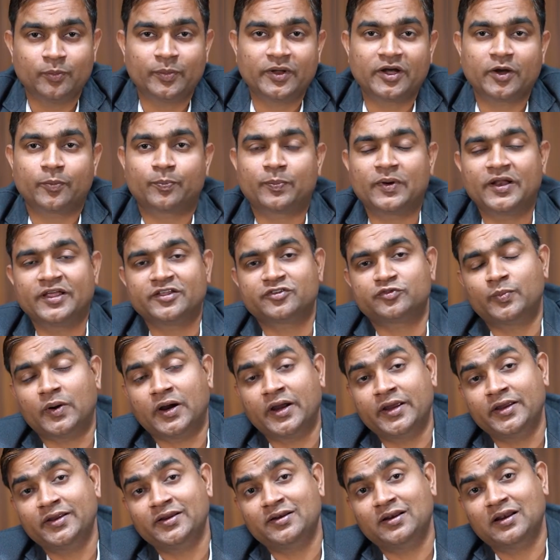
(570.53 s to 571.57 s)
be replaced
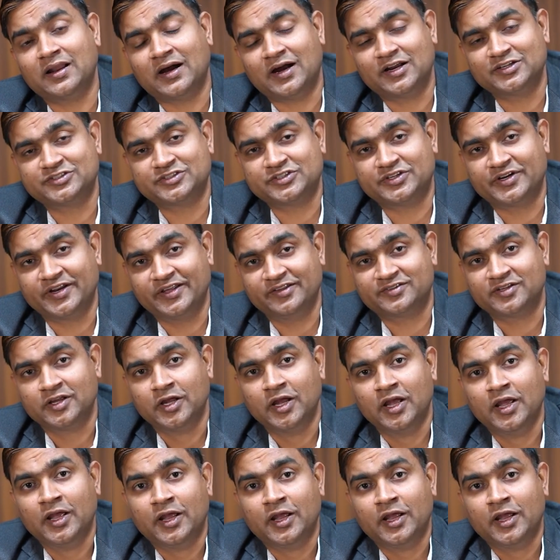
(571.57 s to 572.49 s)
by large trees.